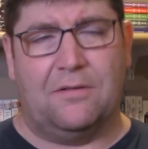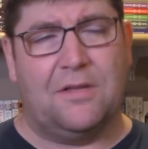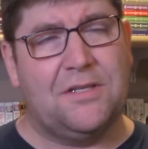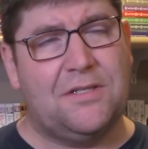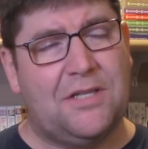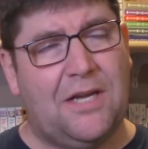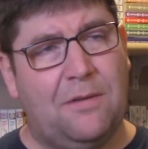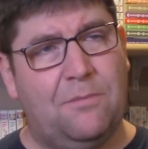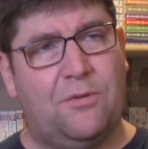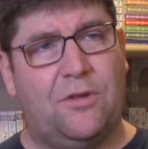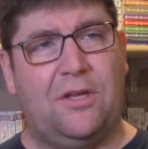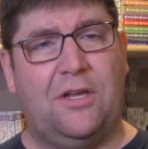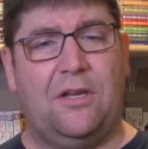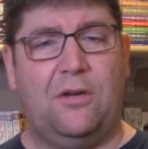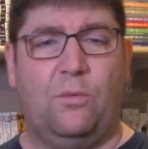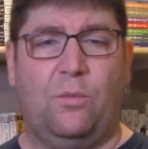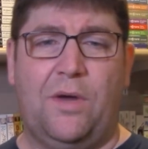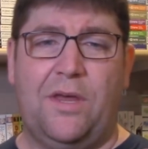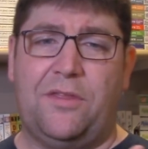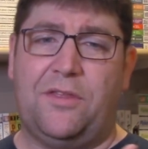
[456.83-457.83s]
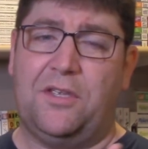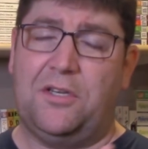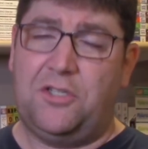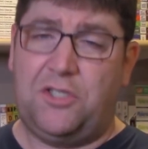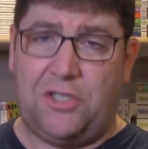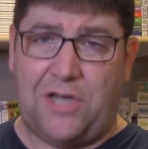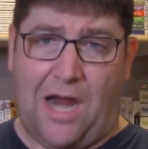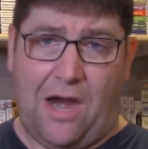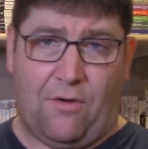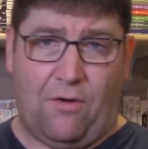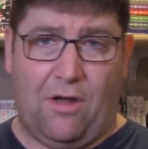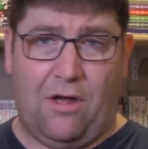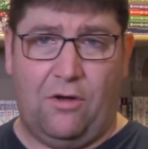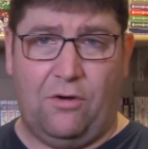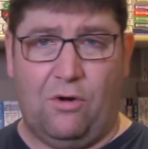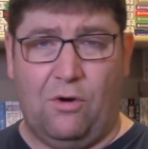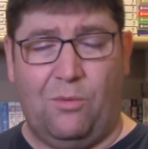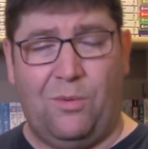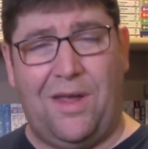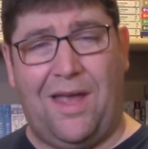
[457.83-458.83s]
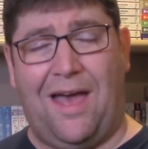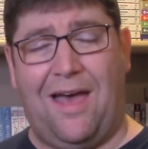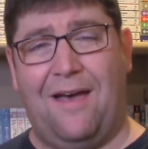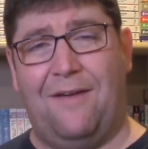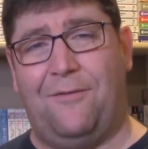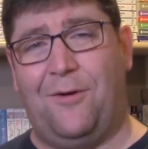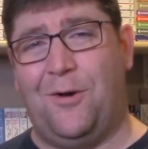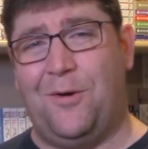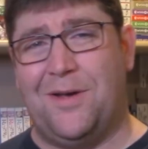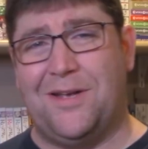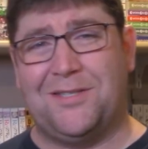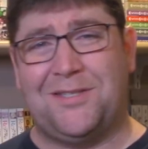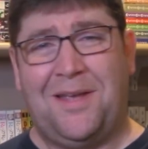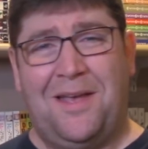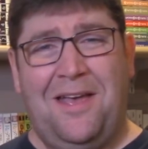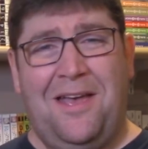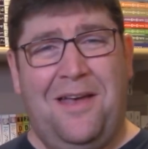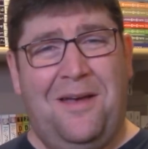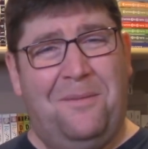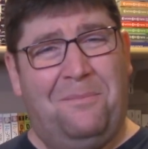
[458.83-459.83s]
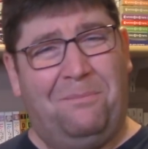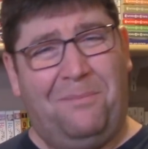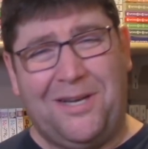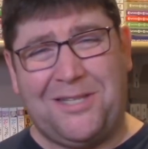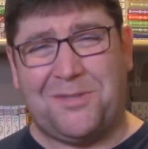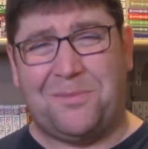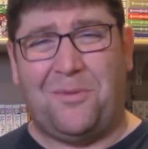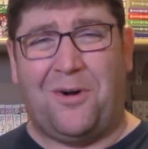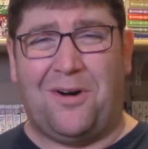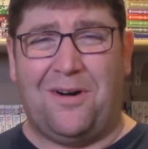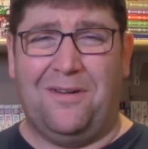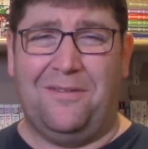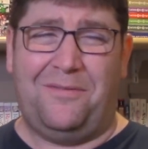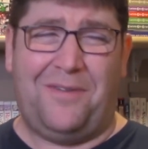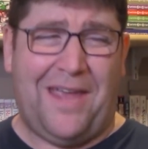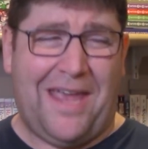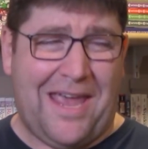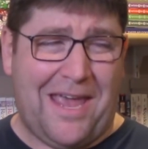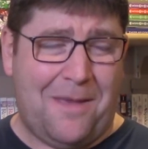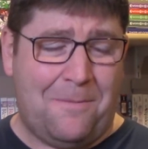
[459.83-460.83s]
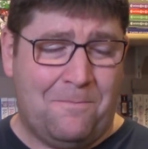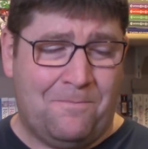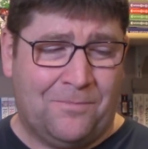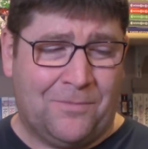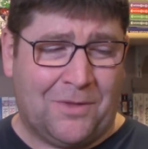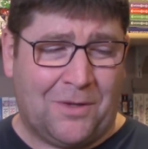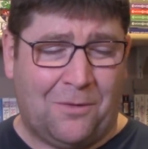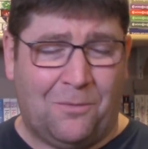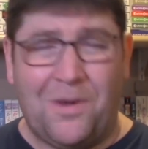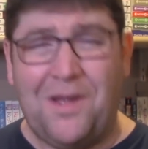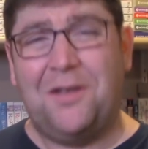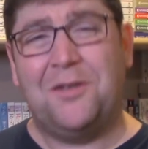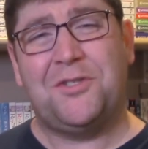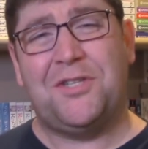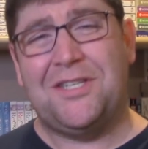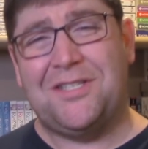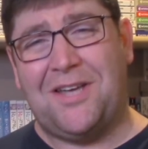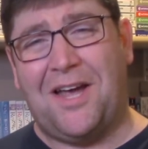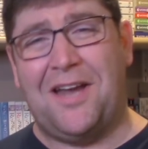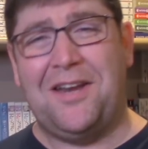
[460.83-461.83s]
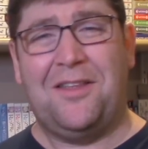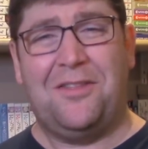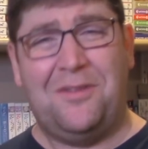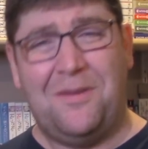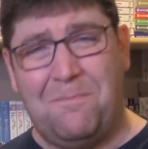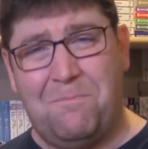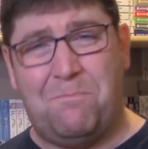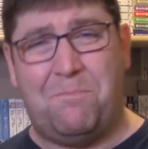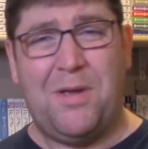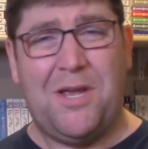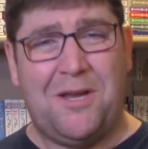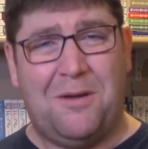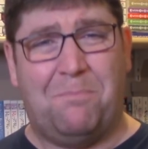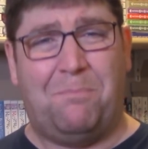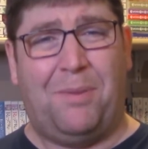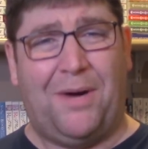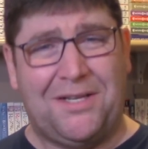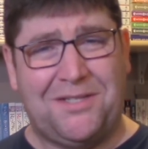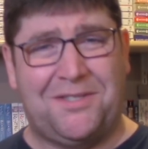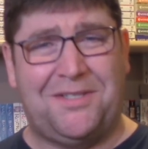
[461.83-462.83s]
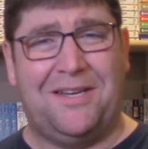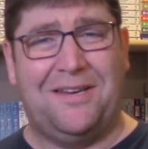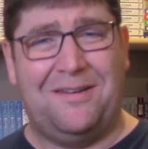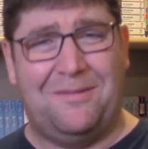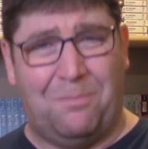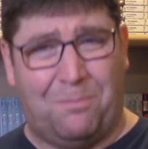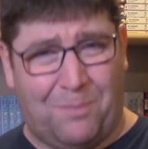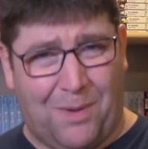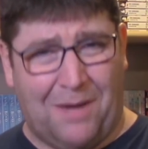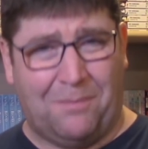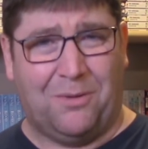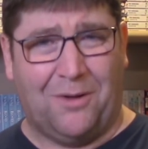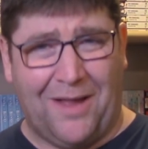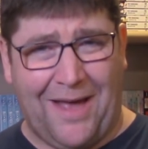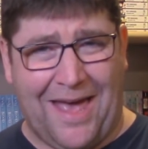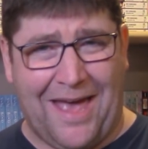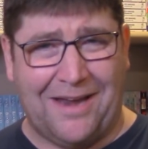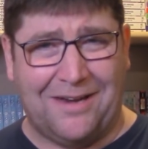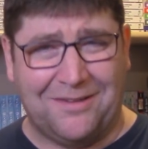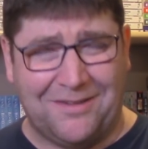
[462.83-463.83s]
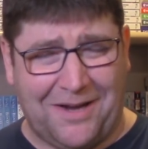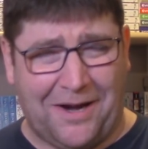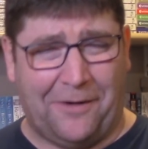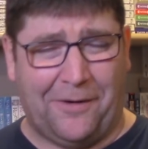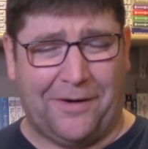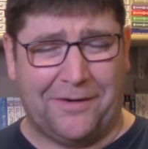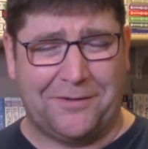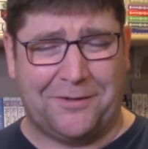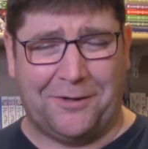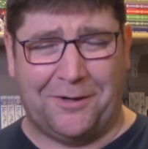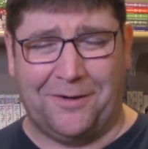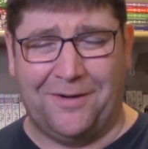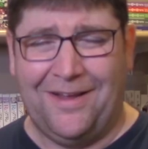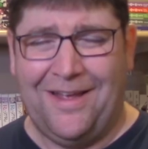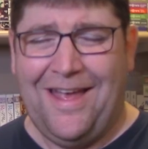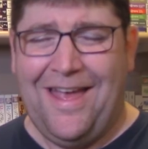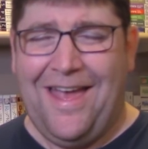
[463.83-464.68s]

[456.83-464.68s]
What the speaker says: The same thing with Shara, who we have, who is much more of a, well, she's kind of the big busted bubblehead character.